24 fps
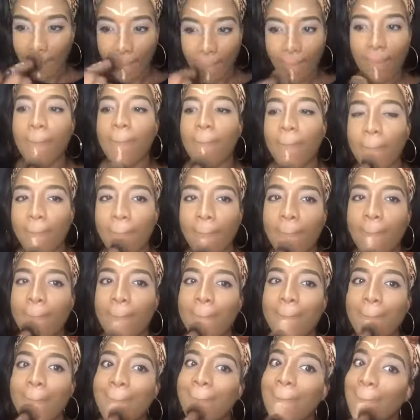the way this
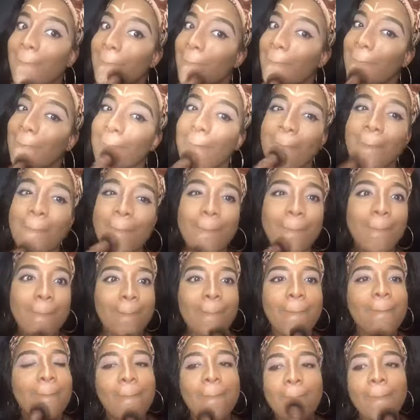foundation
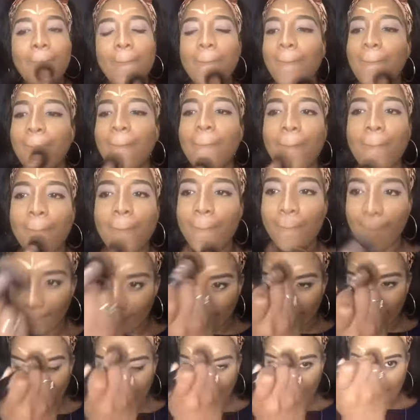is feeling on my
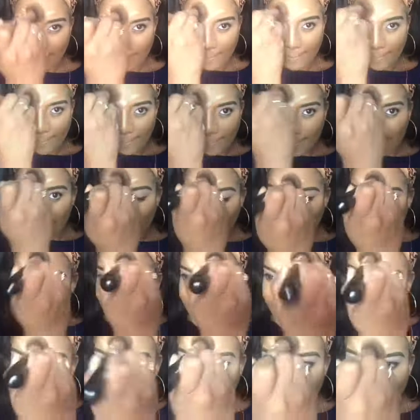face right now,
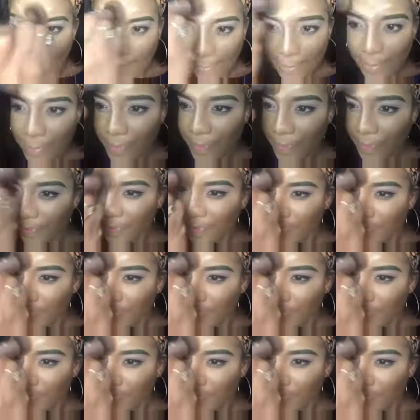and it seems like